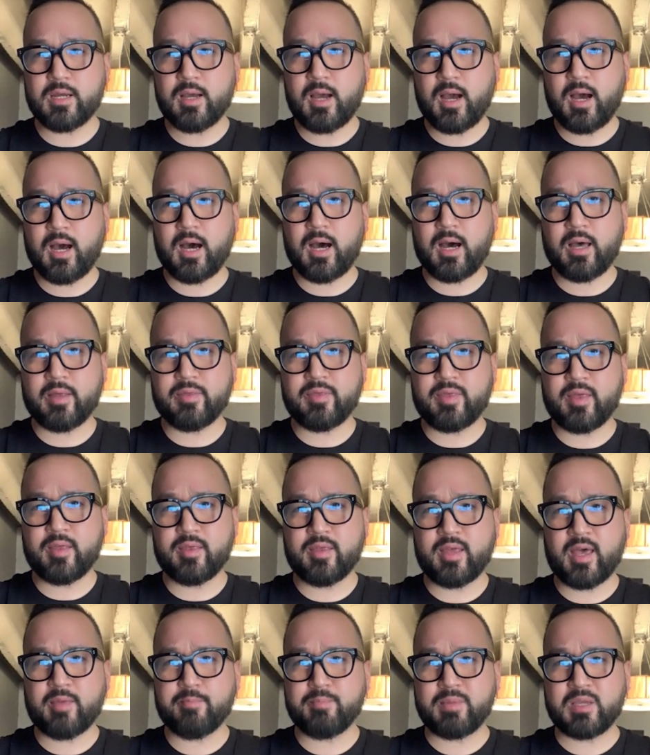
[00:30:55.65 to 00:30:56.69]
Uh,
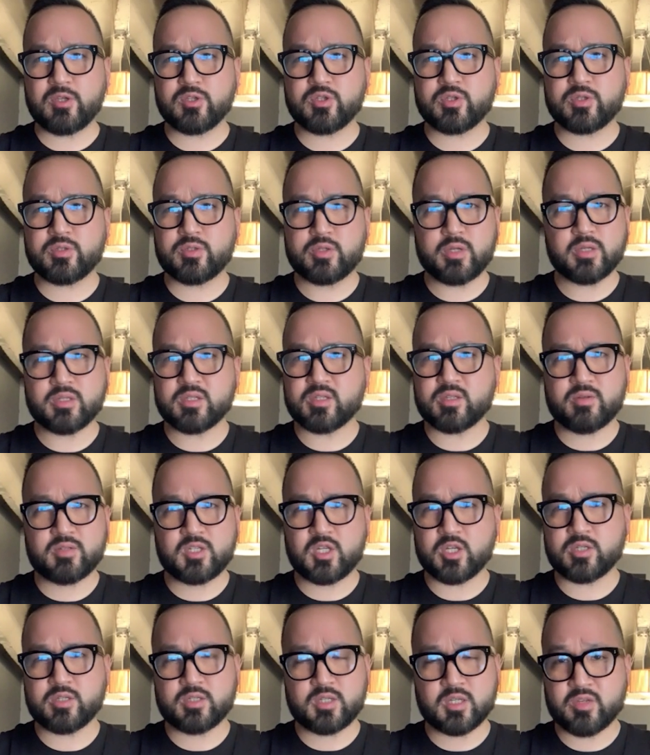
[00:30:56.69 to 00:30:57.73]
that means just,
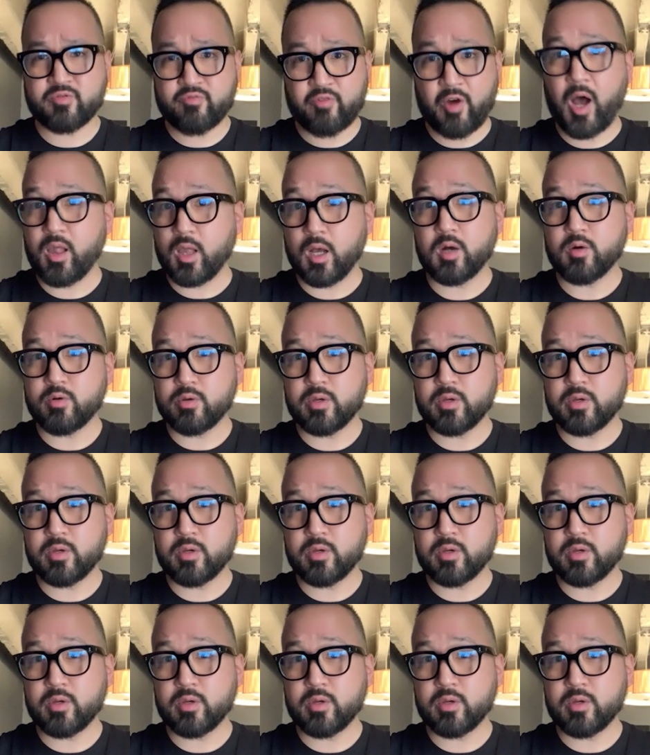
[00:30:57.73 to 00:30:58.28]
just, just follow.